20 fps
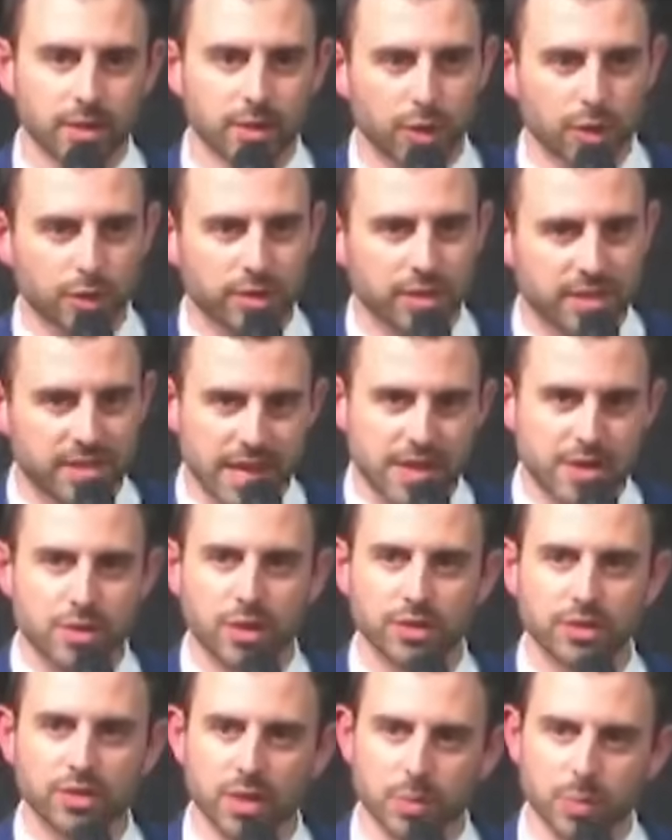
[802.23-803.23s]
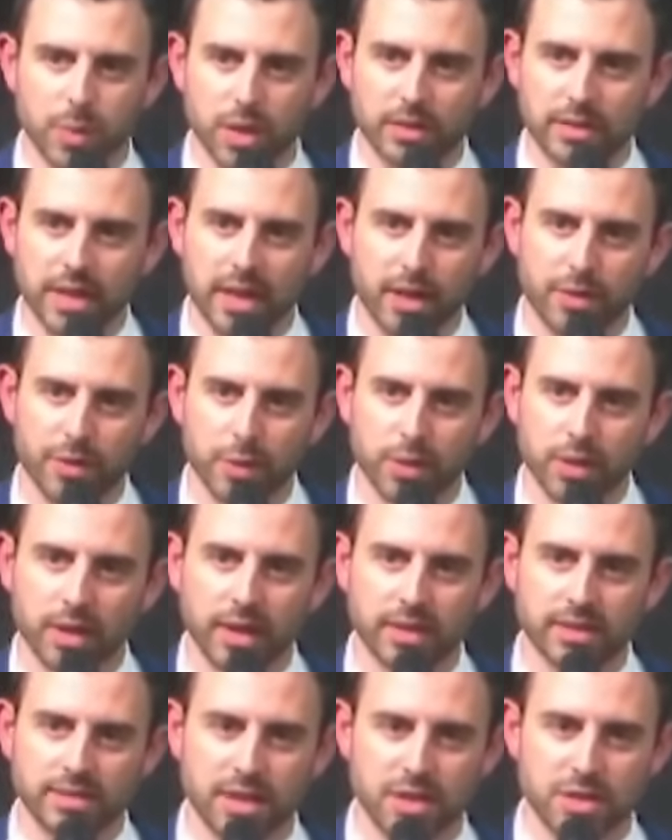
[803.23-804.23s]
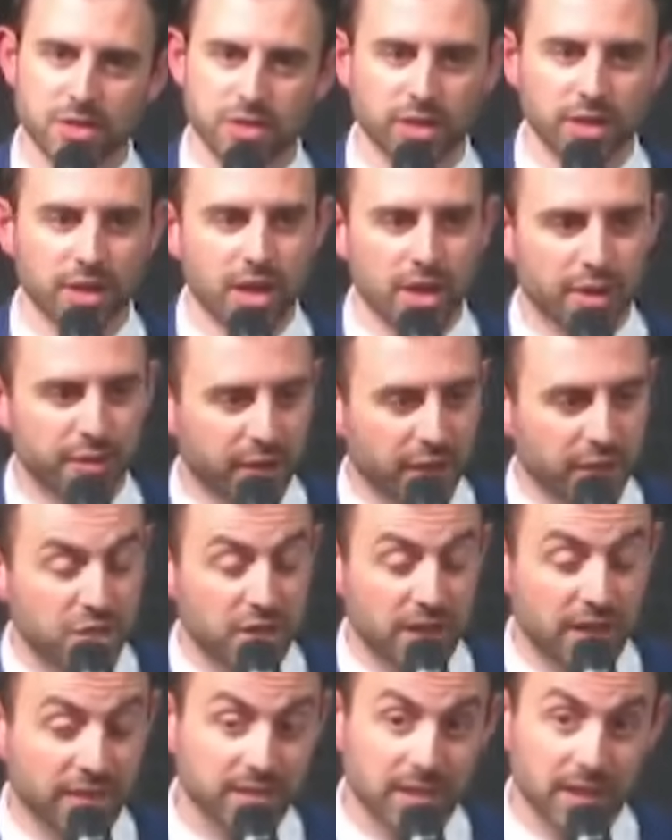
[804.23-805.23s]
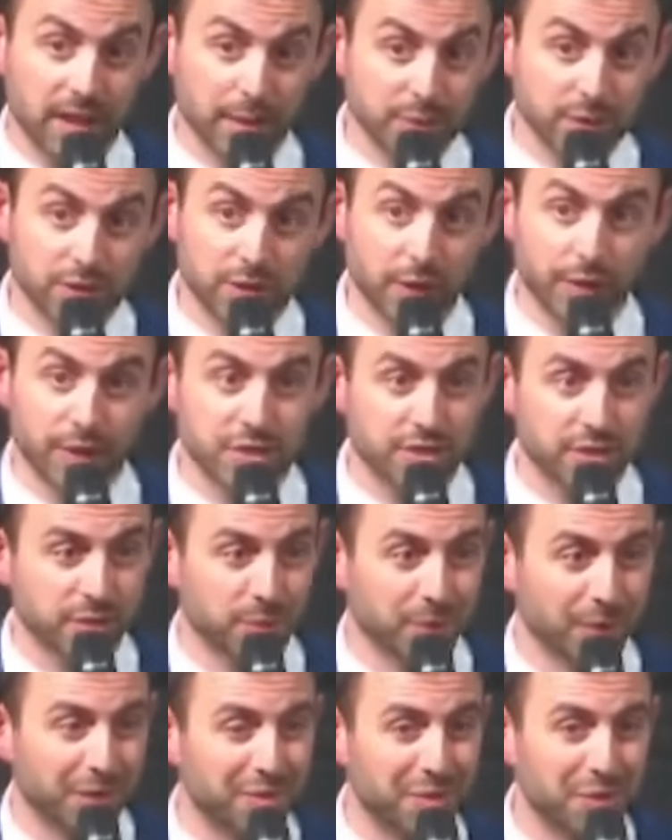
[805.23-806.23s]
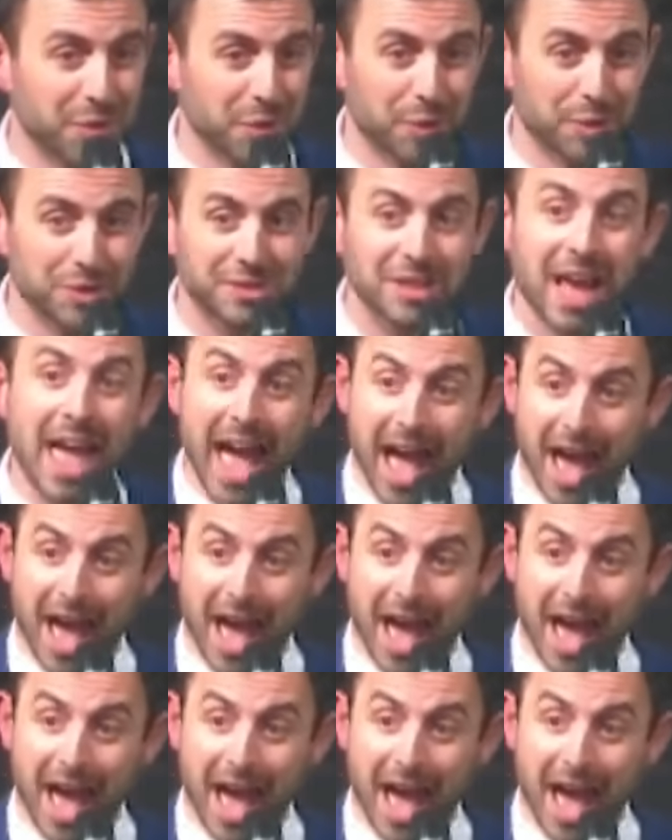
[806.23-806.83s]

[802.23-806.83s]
Dr. Tedros at the World Health Organization, Francesca, I'm sorry, she's one of yours,